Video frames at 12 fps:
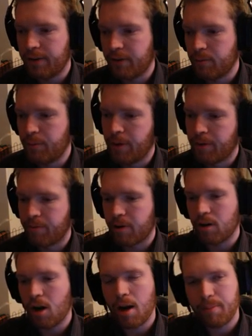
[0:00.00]
And if I move the
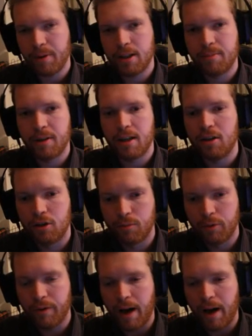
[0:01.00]
throttle up, it's beginning to move